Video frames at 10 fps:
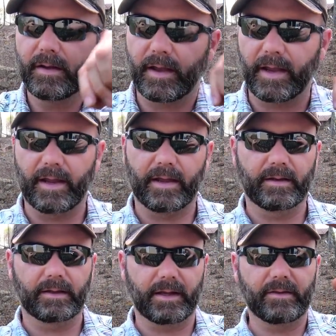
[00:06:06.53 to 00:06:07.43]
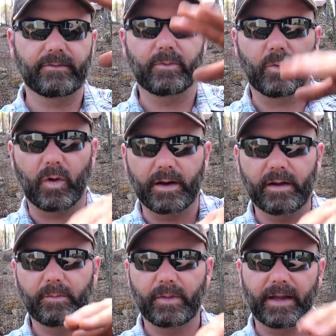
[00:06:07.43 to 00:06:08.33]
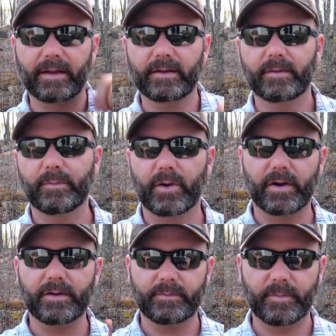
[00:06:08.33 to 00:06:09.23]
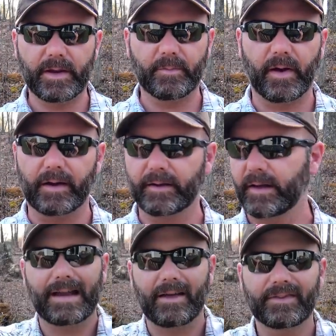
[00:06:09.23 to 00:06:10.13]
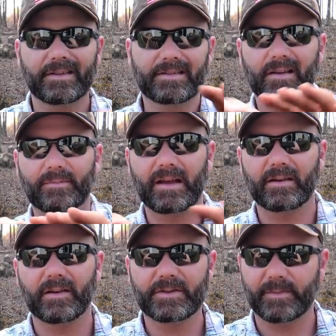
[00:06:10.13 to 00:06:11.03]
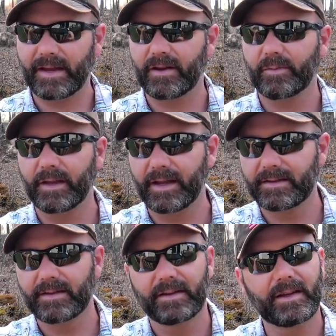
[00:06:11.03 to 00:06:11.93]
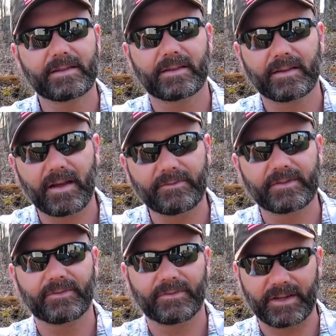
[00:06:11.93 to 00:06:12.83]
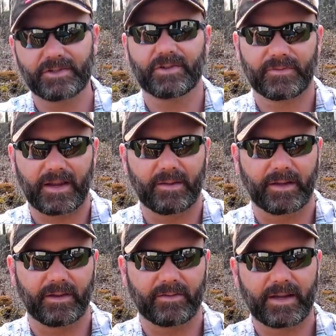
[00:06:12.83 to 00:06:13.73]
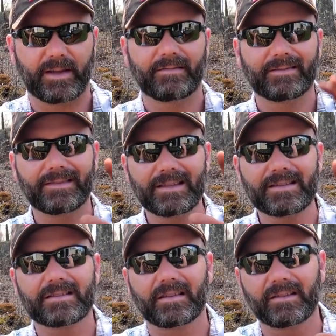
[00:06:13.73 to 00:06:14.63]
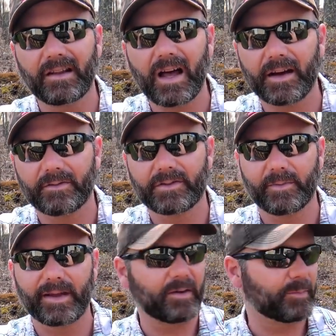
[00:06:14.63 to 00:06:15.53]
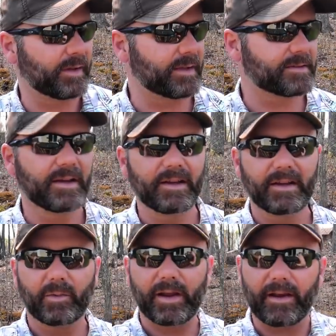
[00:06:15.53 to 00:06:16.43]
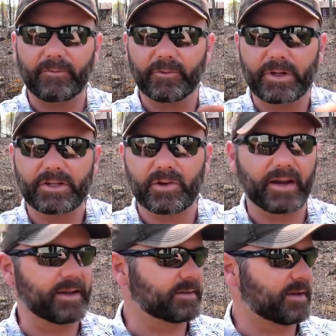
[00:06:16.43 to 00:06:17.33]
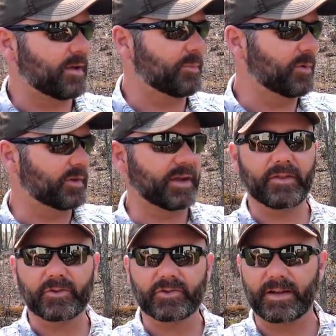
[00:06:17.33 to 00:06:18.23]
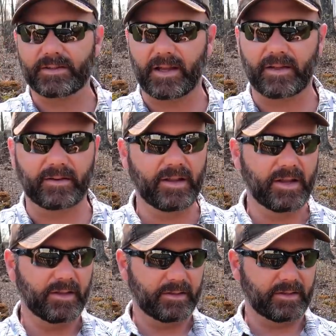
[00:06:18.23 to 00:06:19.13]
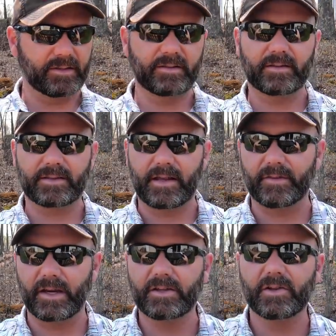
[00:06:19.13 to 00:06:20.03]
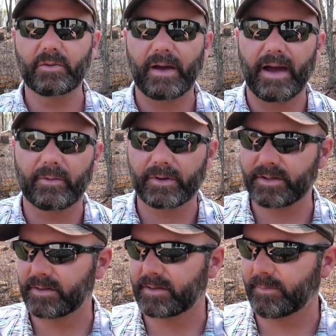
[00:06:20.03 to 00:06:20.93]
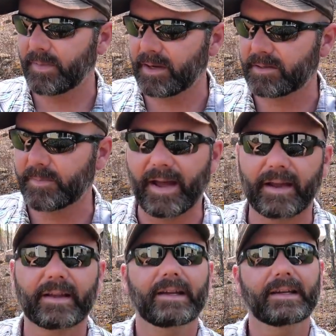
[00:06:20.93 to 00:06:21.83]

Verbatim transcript: and leave one plant per peat pot. Now, this amount of tomato plants is enough to feed your family, okay? This is a lot of tomato plants. We have three trays, and I'll pull the other trays down. This is the seventy-two pack, which is the biggest pack.